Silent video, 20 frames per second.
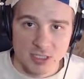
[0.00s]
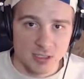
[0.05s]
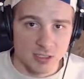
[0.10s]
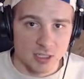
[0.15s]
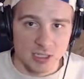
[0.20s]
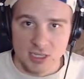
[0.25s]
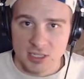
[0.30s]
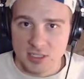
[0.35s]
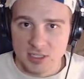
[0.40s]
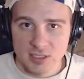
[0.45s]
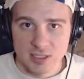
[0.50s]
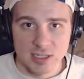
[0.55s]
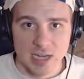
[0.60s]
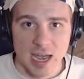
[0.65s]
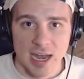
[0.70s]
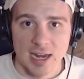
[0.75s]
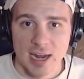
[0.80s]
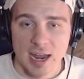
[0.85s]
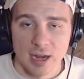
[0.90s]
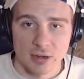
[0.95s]

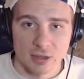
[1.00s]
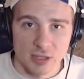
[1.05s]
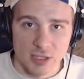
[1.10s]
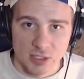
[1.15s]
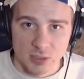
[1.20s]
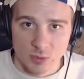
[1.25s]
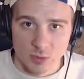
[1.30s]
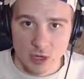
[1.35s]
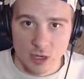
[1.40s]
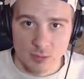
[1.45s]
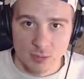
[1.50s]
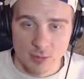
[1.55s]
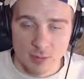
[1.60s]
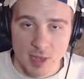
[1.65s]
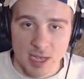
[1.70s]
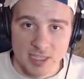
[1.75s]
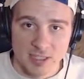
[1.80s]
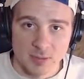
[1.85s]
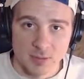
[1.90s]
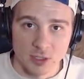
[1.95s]
it's not out of this
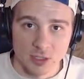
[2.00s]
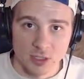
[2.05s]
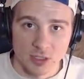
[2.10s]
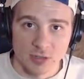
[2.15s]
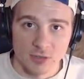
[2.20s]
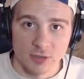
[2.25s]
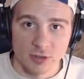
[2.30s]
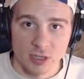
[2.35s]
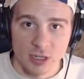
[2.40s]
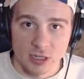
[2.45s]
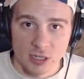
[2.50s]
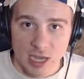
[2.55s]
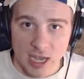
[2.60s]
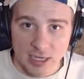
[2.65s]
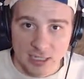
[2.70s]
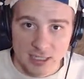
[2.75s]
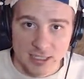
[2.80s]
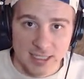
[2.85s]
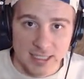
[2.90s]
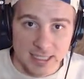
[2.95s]
realm of possibility for
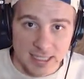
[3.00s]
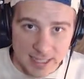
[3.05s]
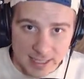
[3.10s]
Henning to